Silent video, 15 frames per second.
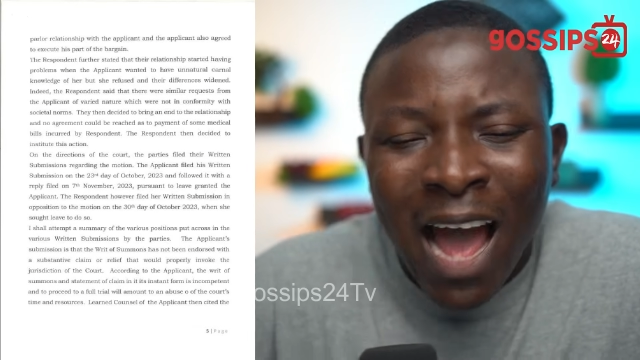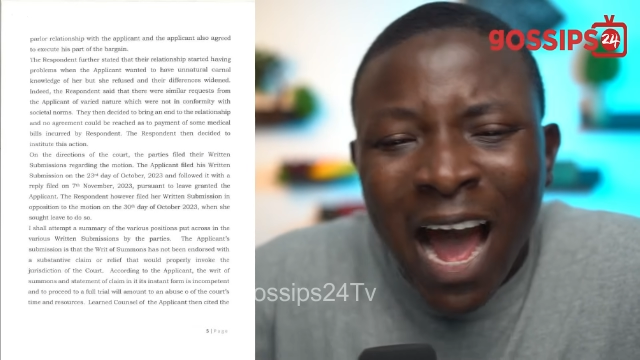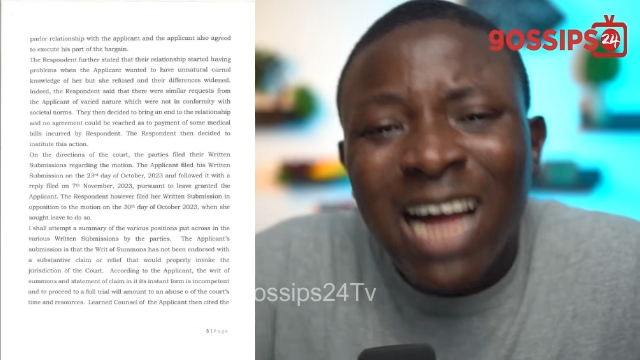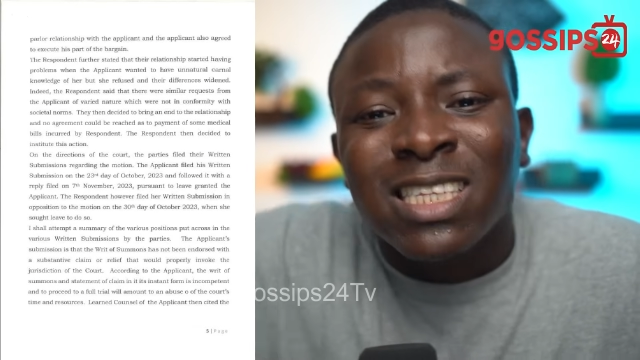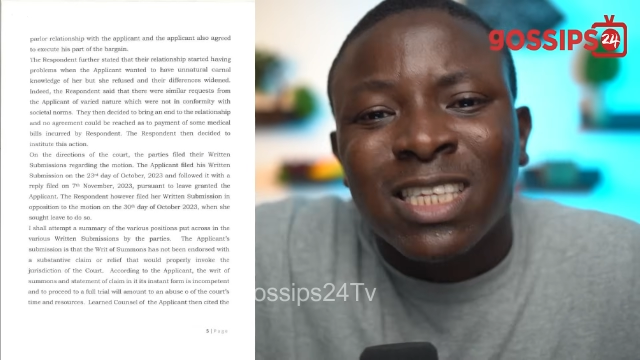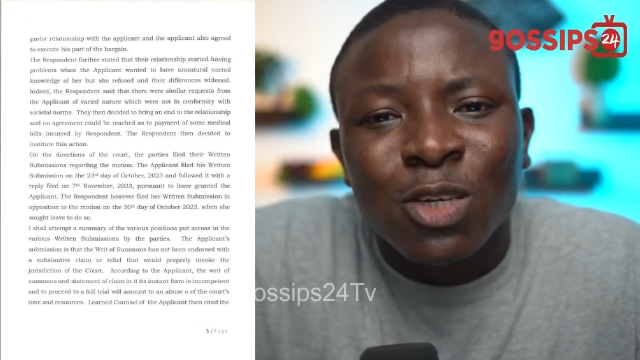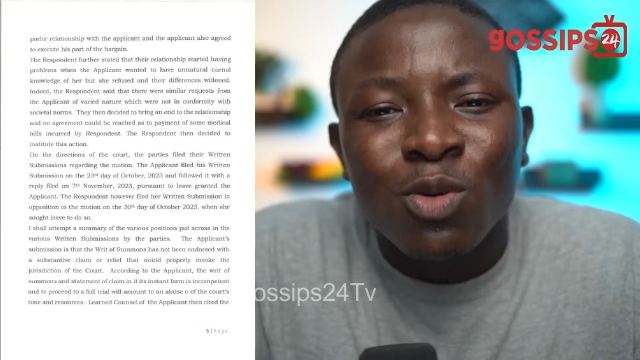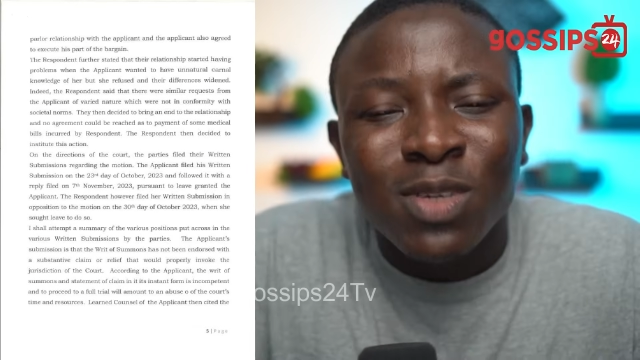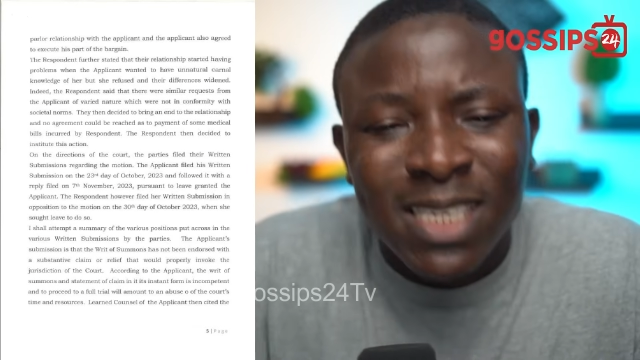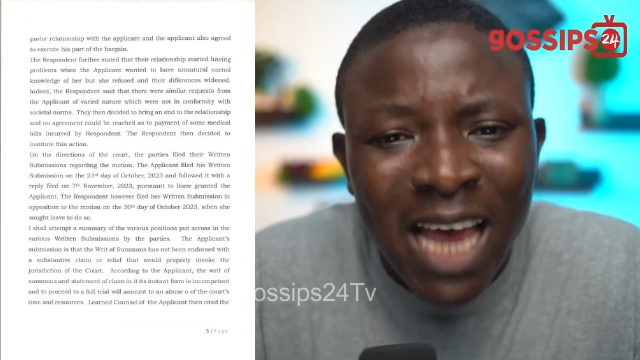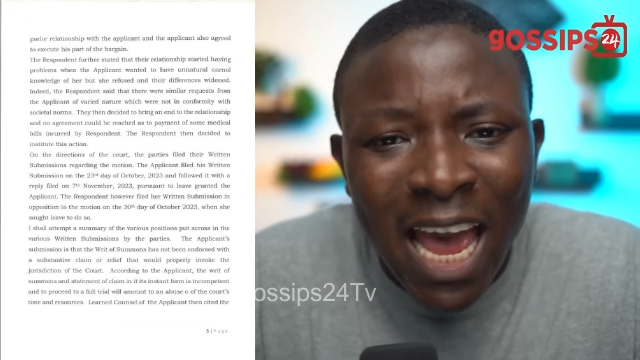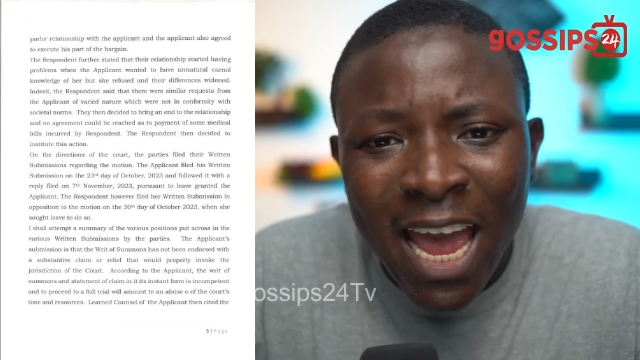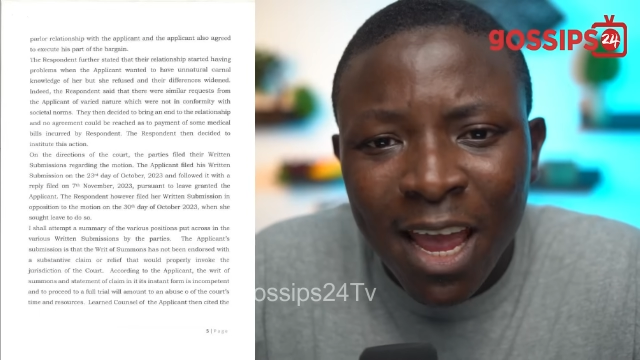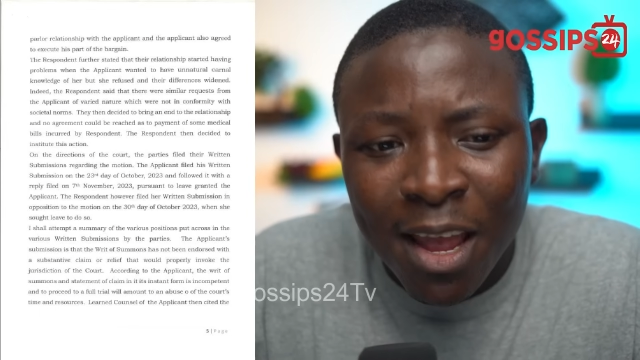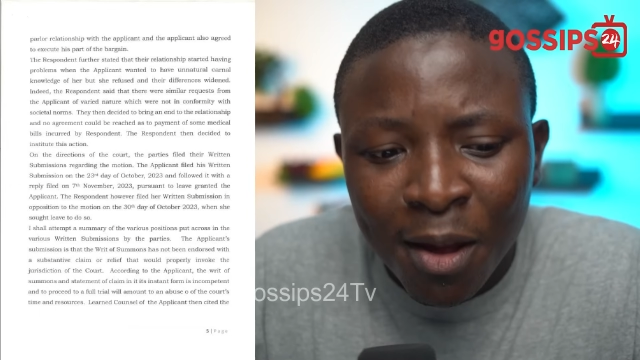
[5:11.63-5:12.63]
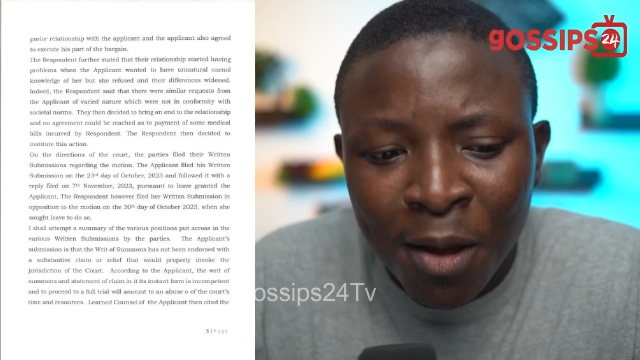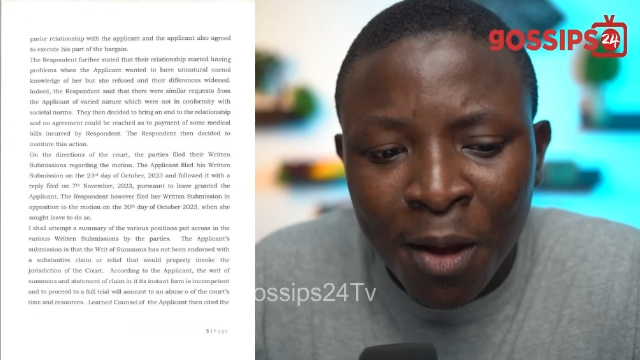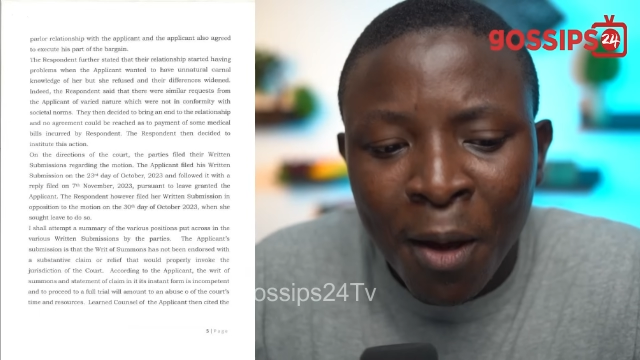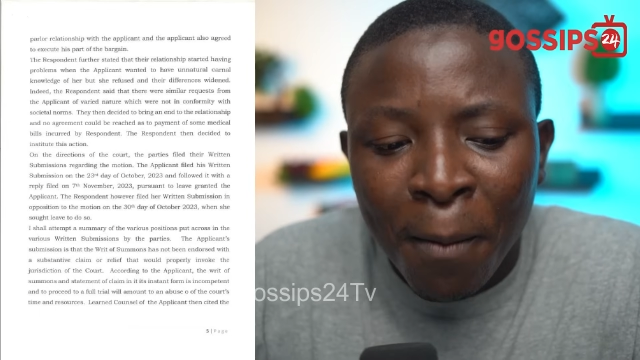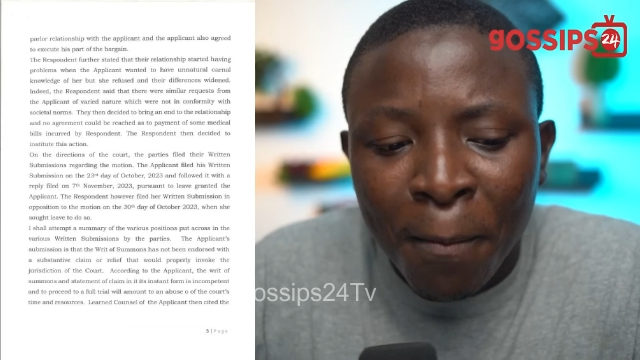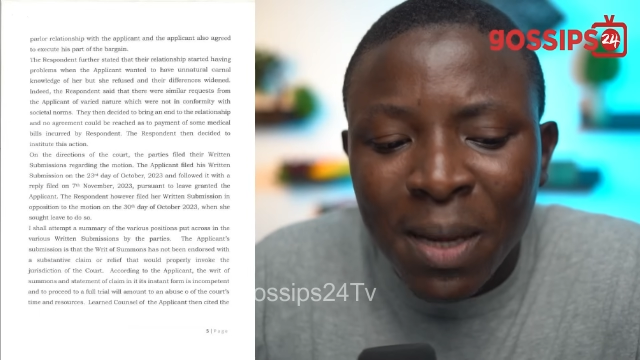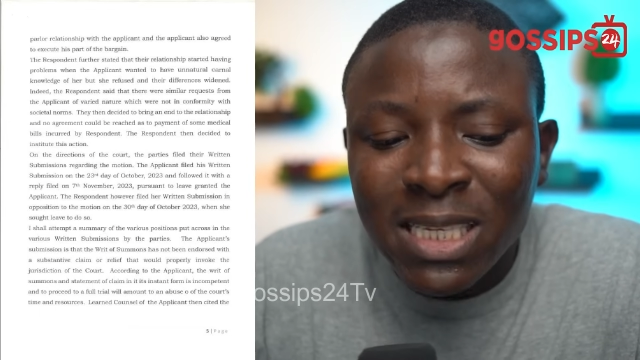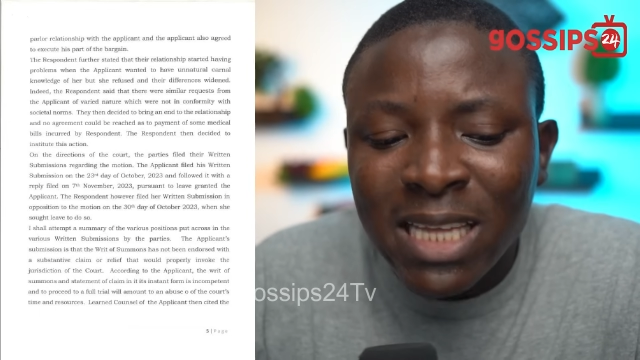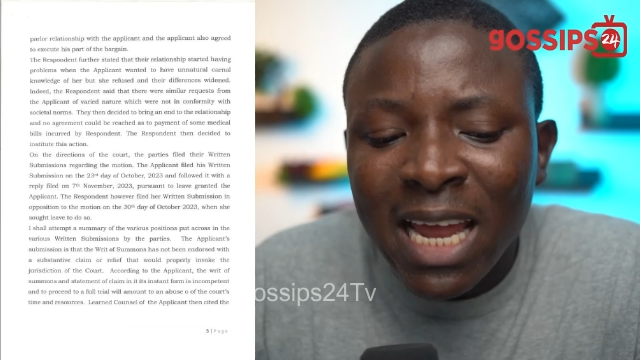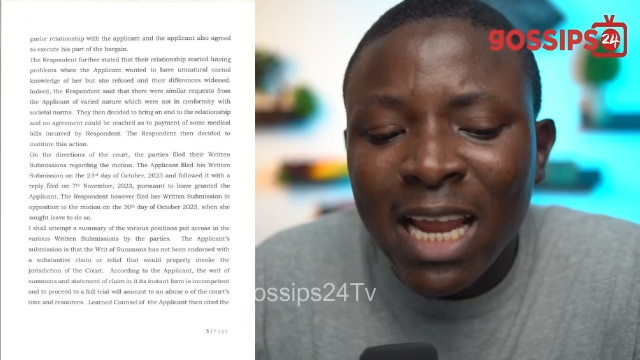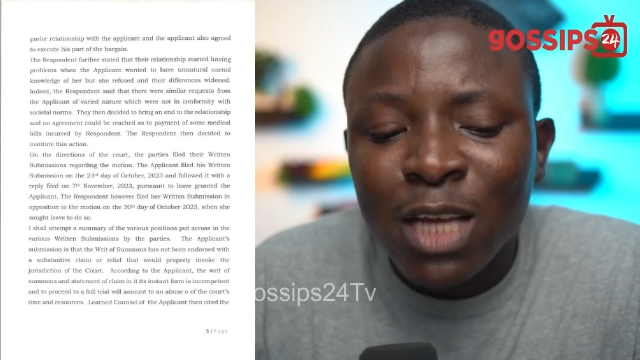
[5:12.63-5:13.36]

And to say, Mr.